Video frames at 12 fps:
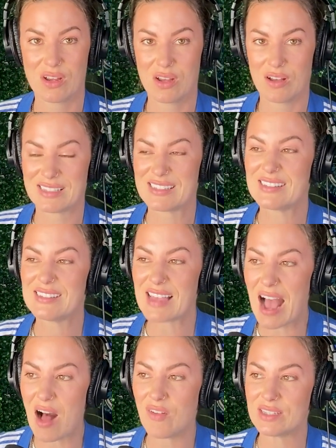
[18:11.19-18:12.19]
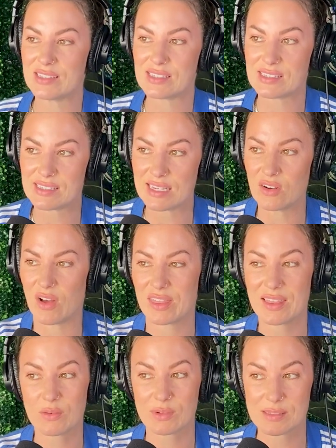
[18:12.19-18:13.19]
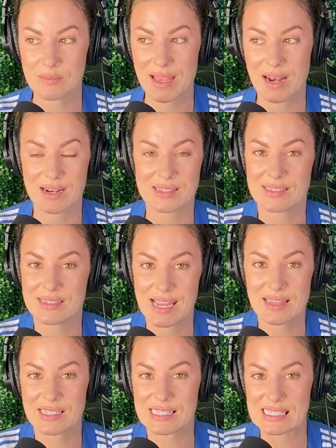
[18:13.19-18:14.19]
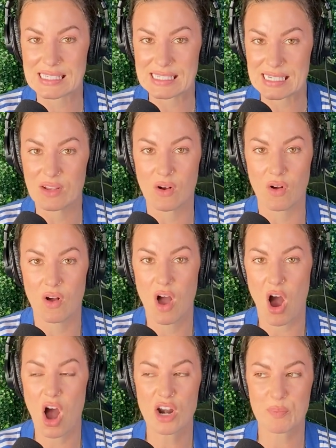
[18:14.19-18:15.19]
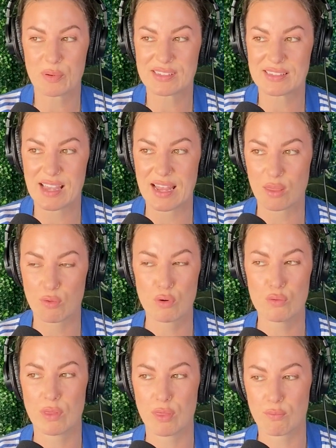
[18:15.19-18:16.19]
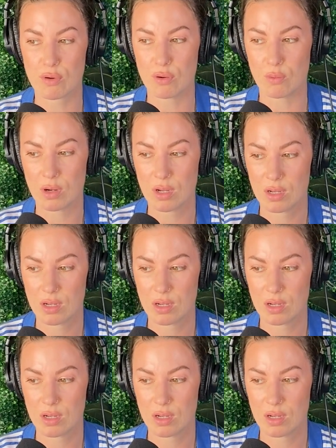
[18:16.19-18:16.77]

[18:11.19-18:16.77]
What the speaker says: Solid steel. I think they were made out of stainless steel, 100% through and through.